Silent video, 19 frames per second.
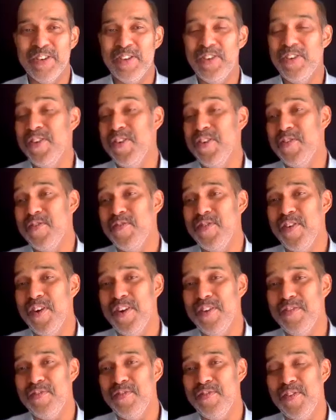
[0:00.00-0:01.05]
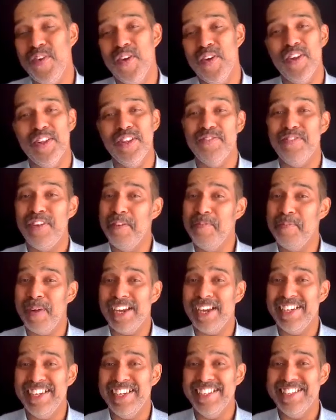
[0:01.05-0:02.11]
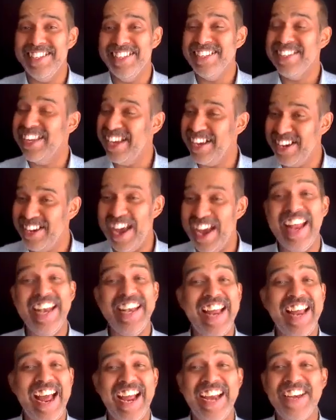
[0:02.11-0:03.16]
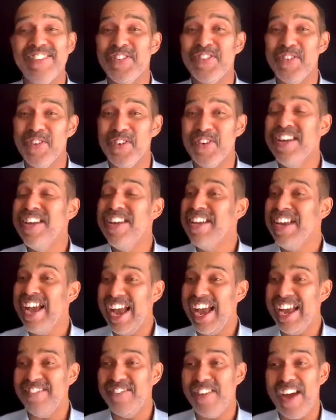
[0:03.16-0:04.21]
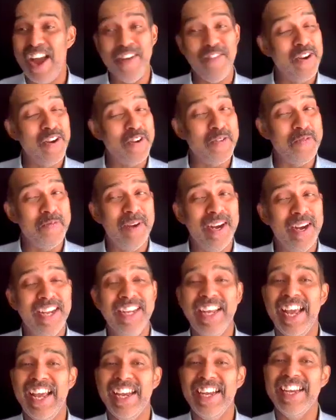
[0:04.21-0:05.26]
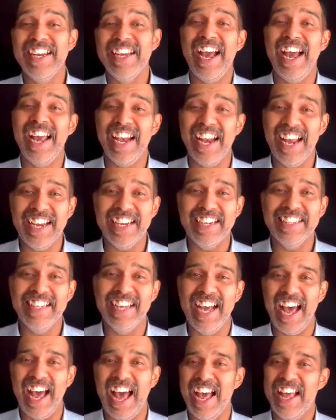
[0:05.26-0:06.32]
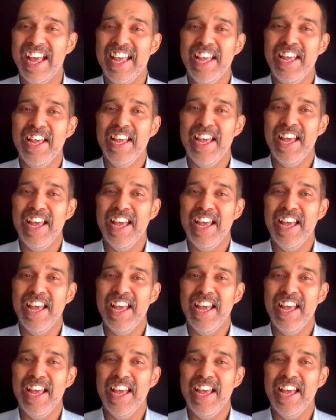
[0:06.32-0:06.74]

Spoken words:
so follow the 5 practices, and also I want to bring and highlight the